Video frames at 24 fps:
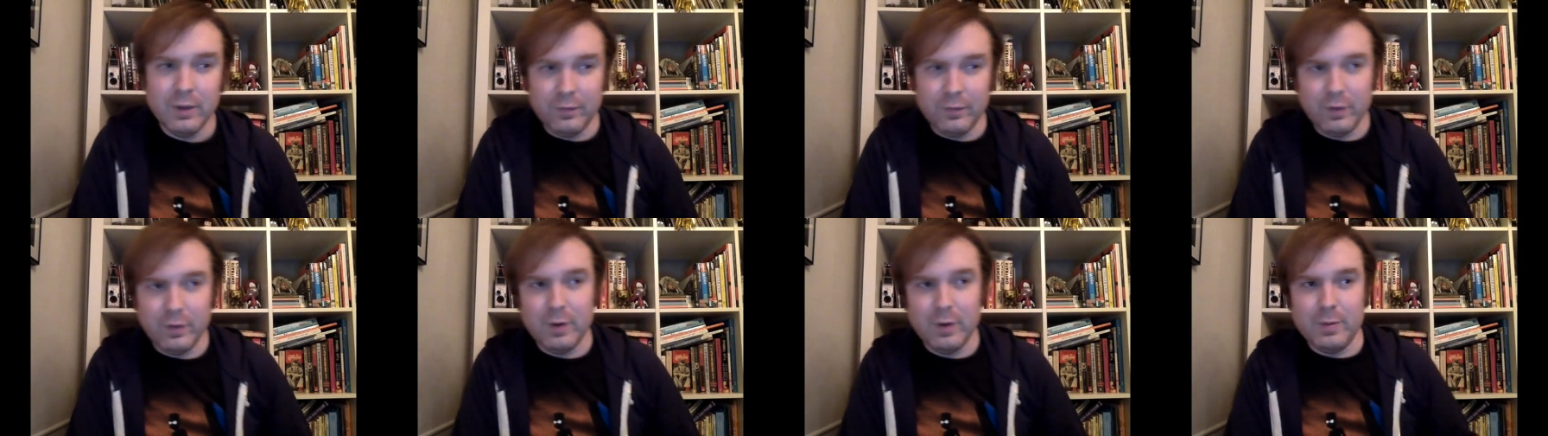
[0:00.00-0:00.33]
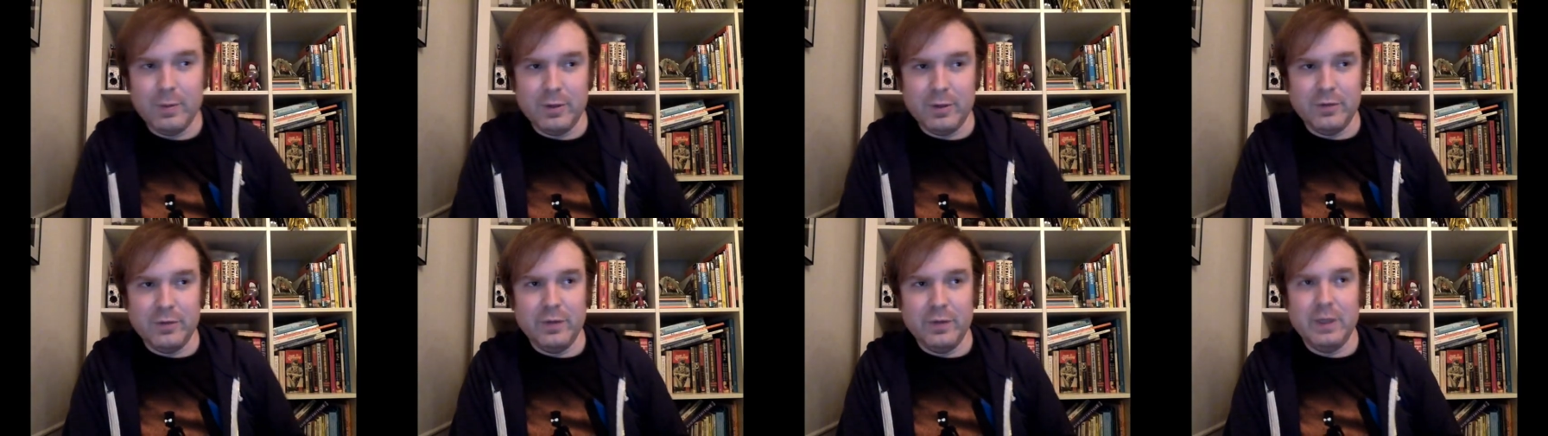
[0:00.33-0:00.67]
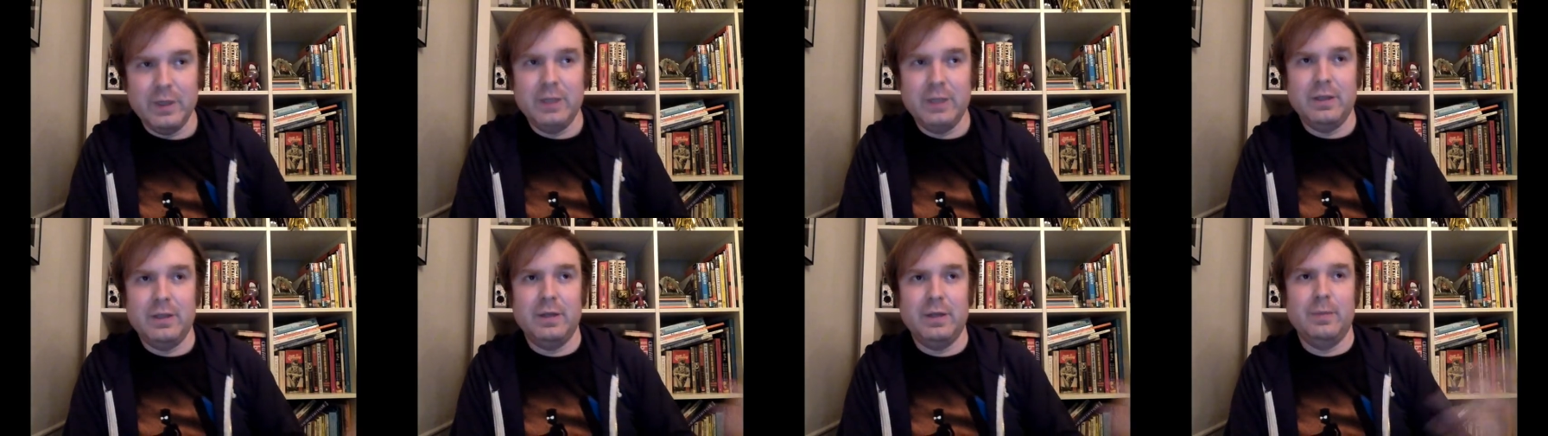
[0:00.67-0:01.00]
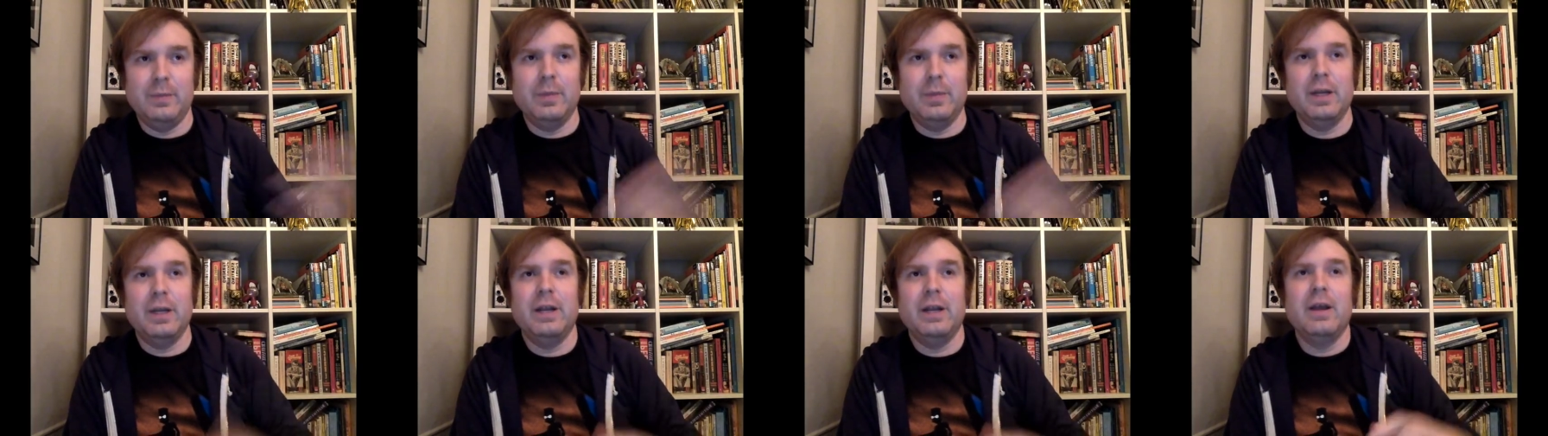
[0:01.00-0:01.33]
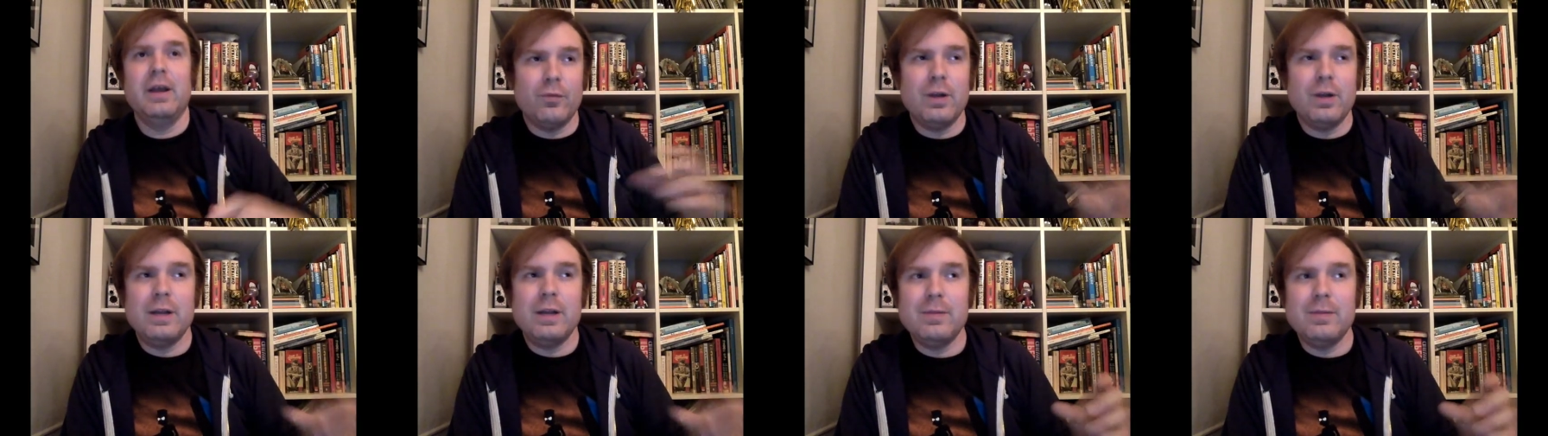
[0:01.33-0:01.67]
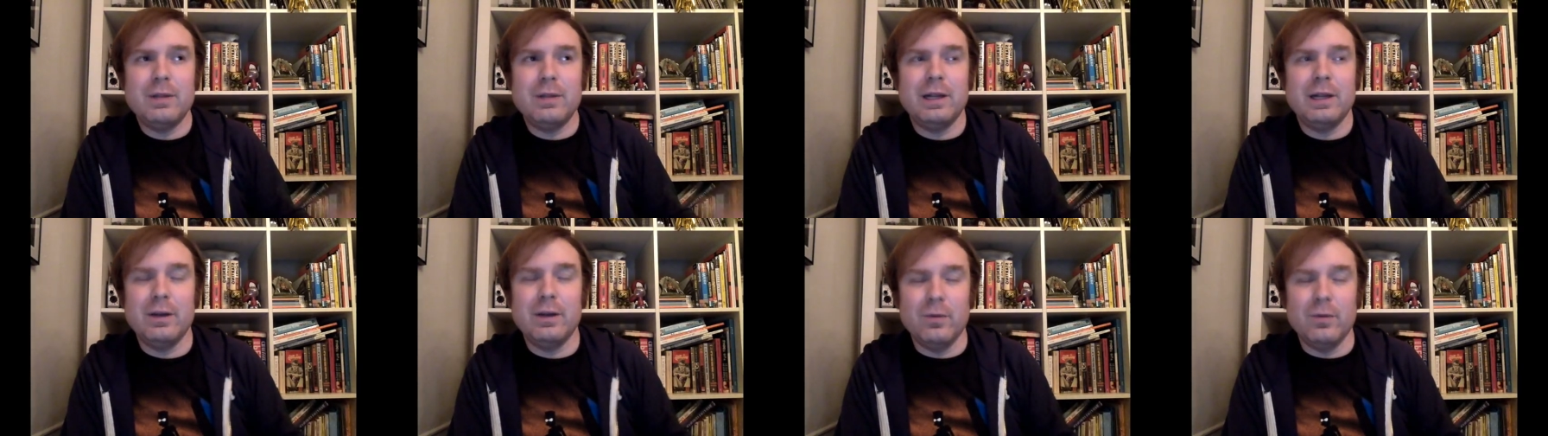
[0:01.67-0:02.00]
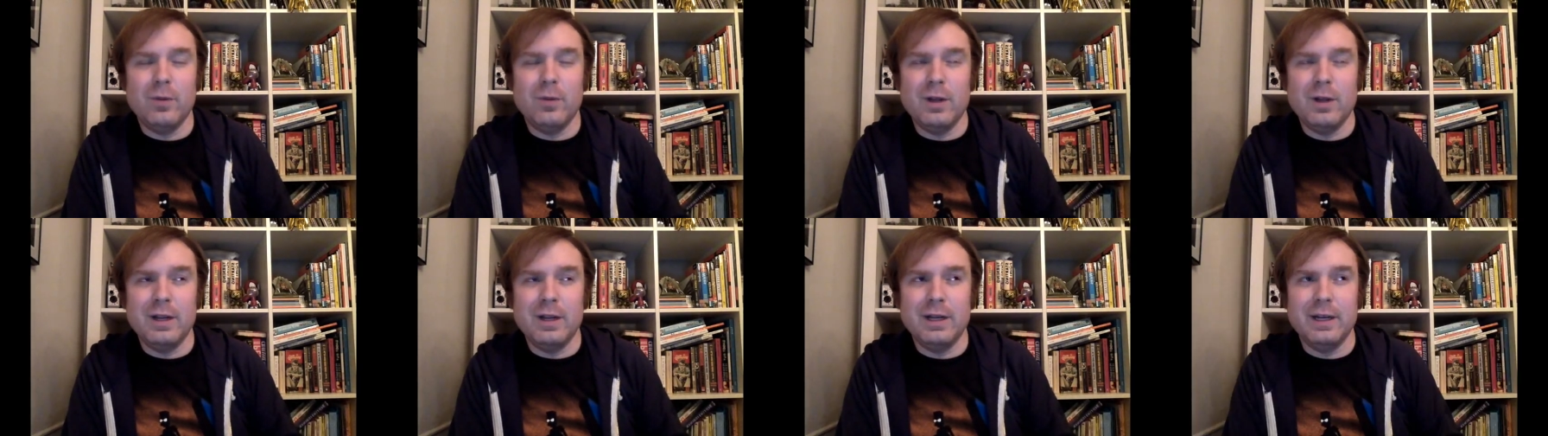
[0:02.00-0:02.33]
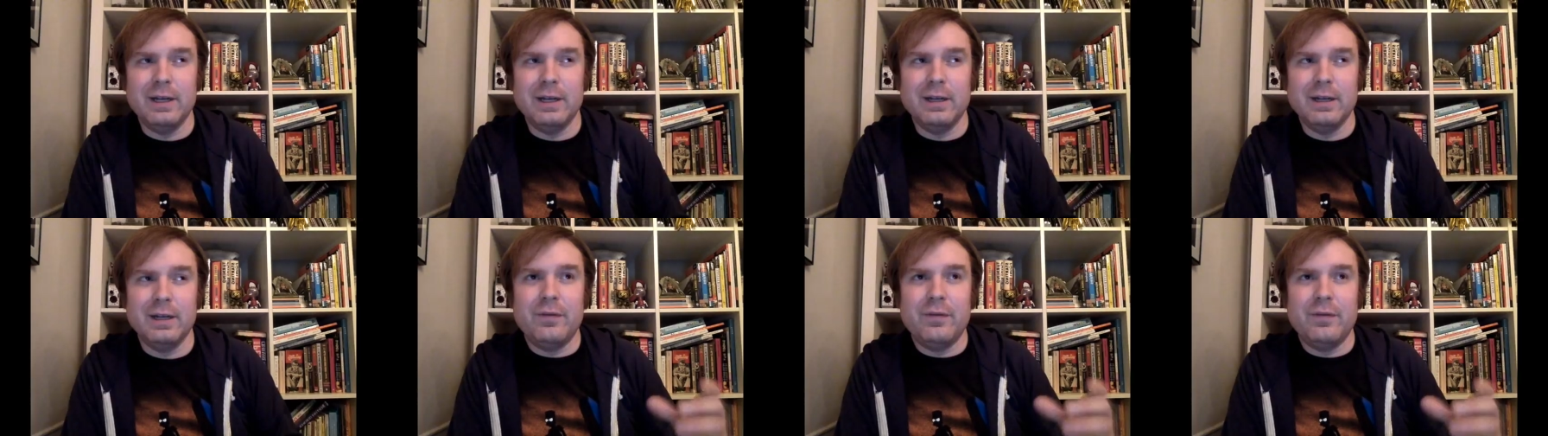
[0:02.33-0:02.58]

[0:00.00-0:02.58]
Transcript: very much of anything, but Ready Player One